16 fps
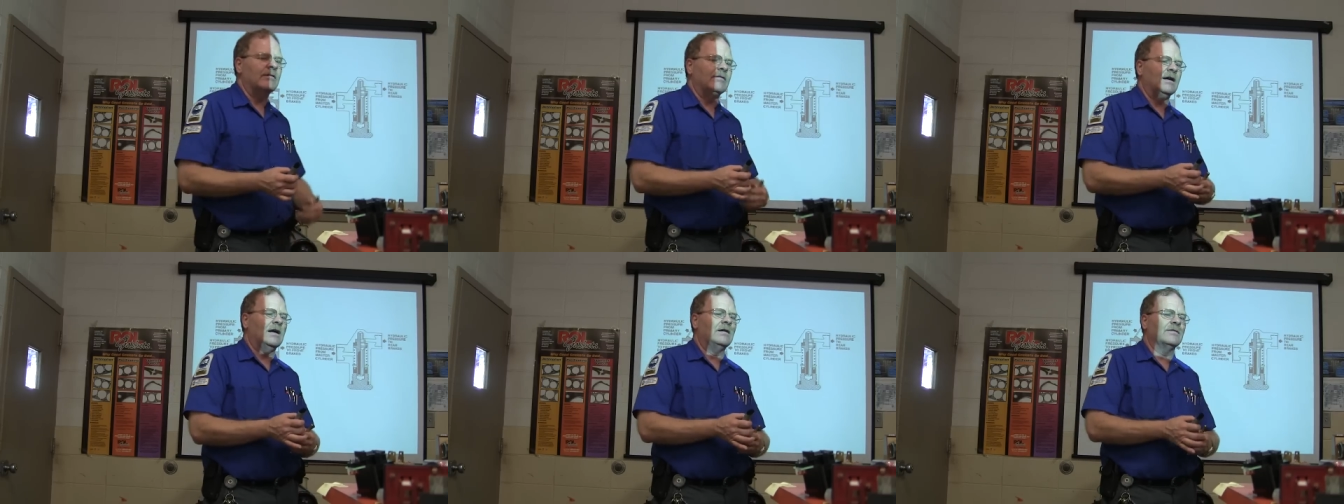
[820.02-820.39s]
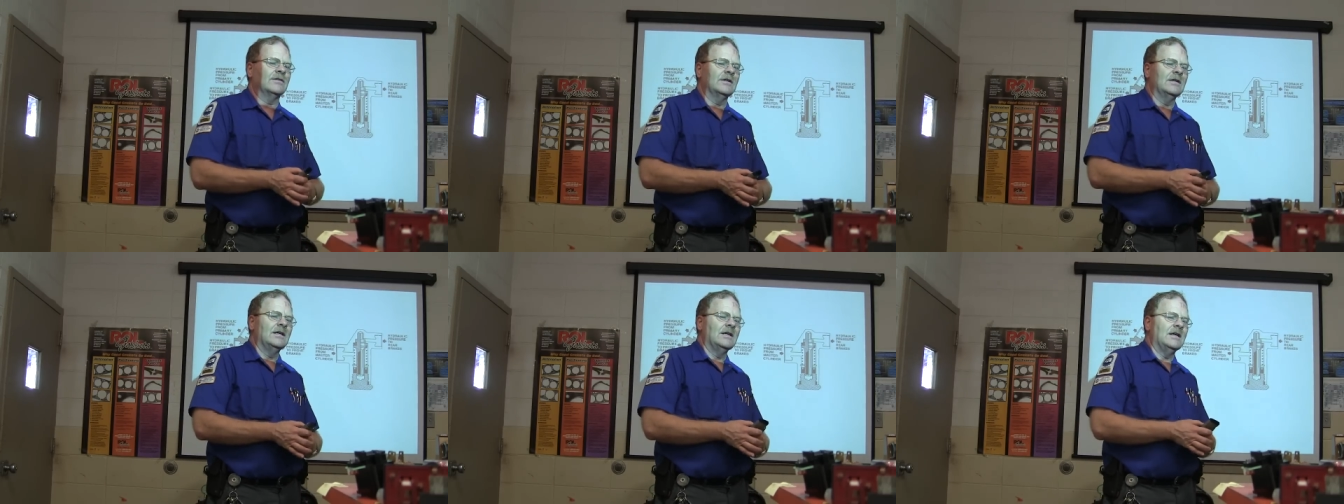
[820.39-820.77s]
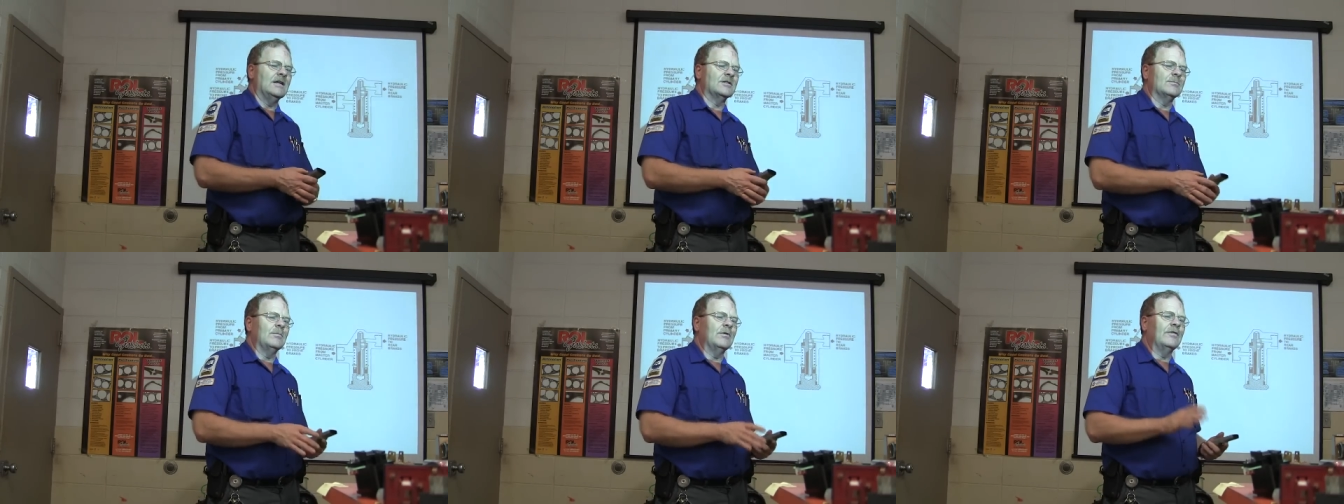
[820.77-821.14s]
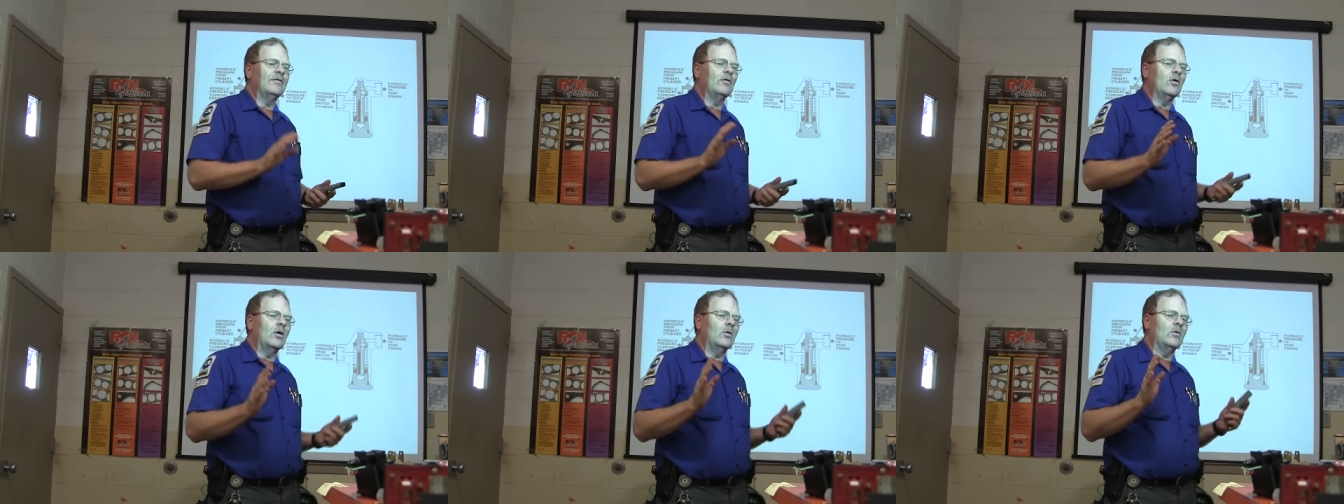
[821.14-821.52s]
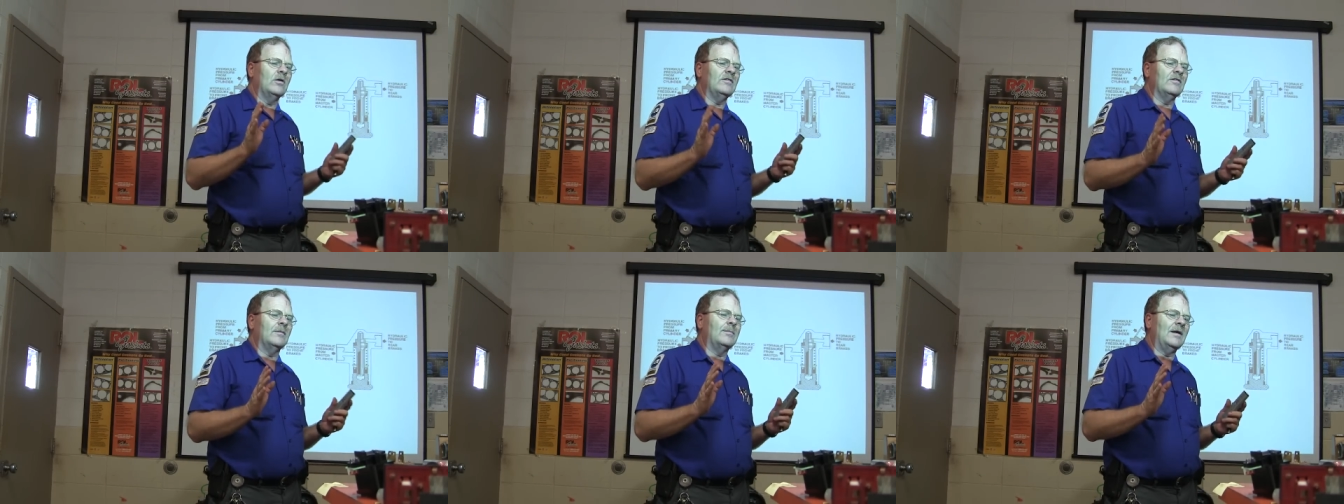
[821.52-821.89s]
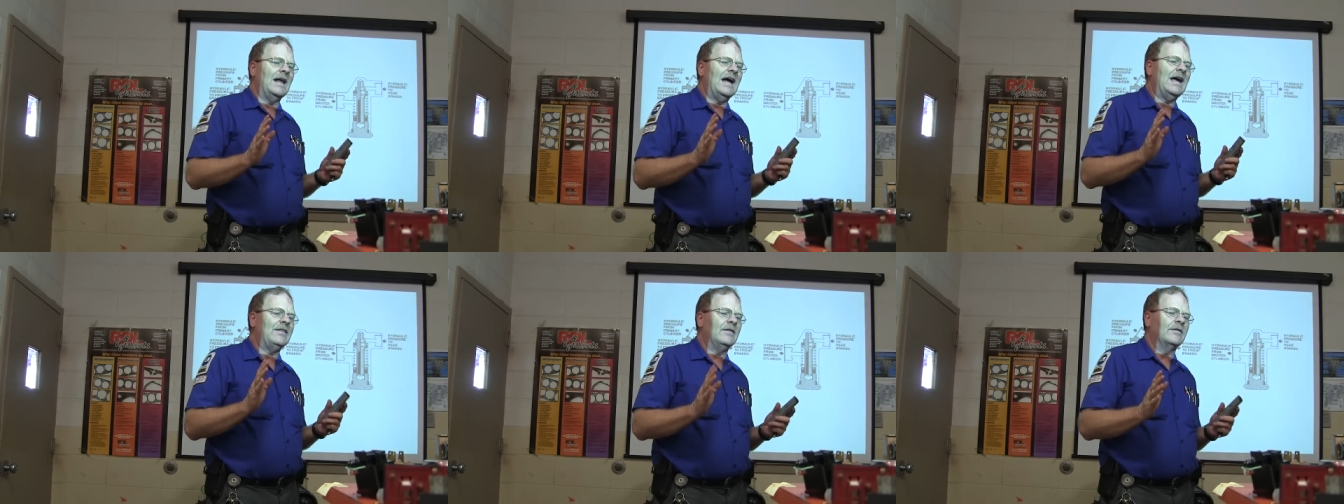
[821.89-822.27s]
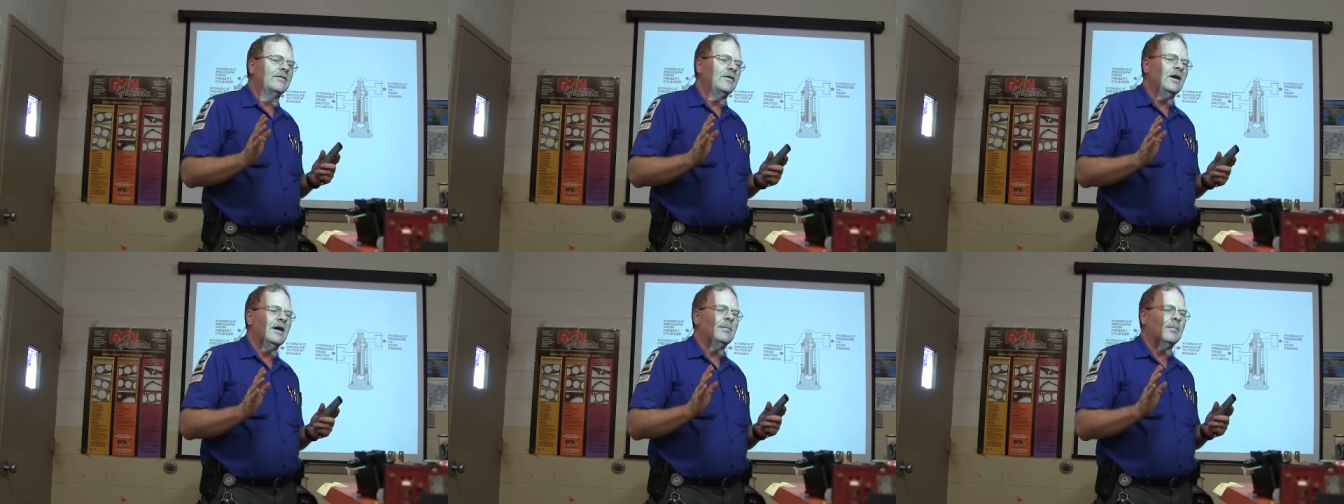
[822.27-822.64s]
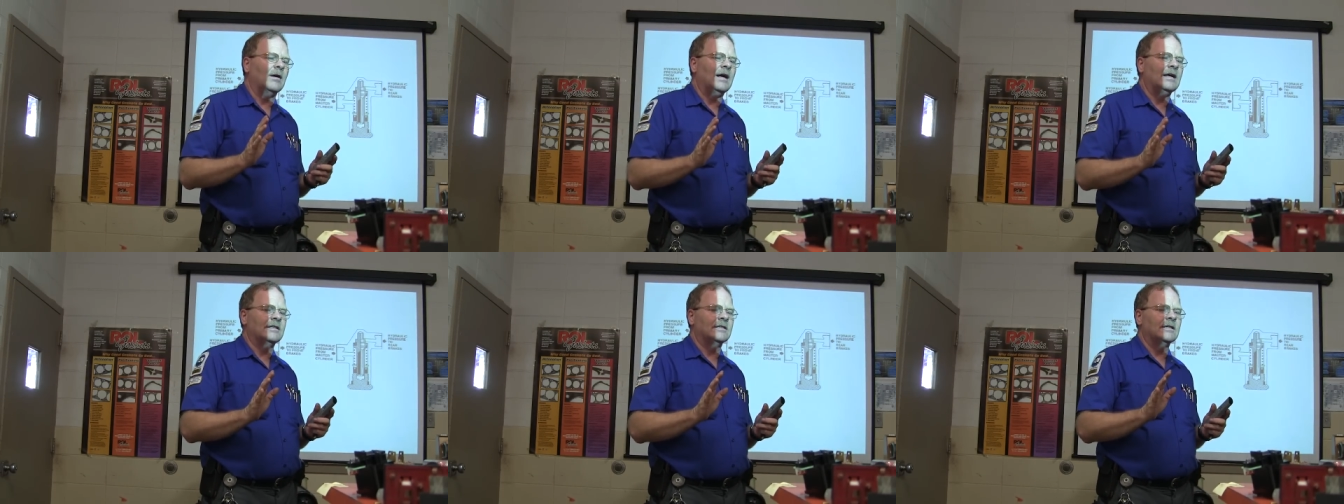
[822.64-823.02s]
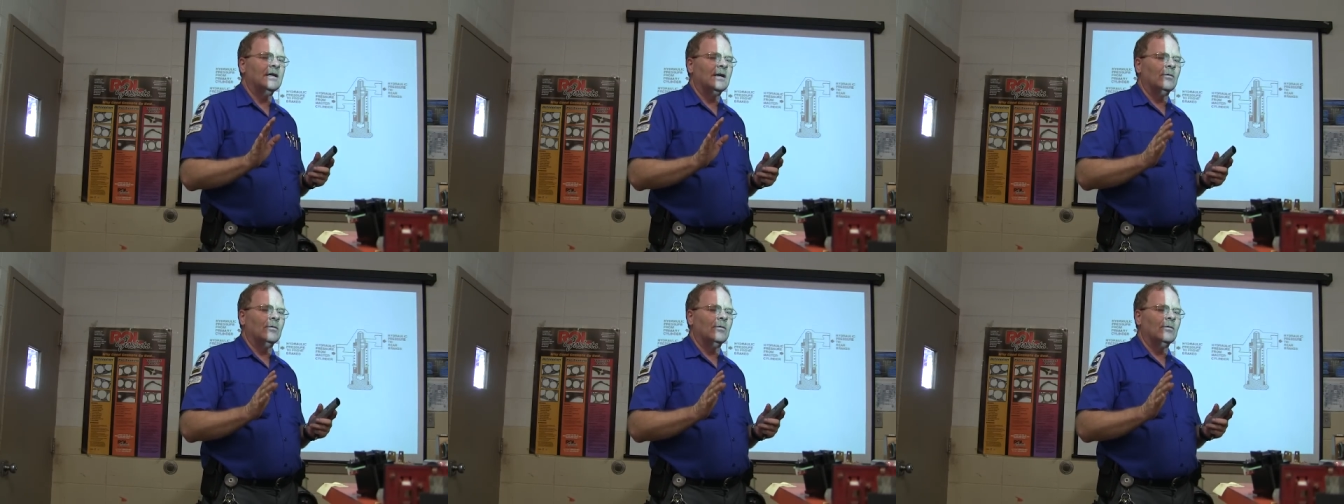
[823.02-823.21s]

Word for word: valve is before we've applied the front brakes,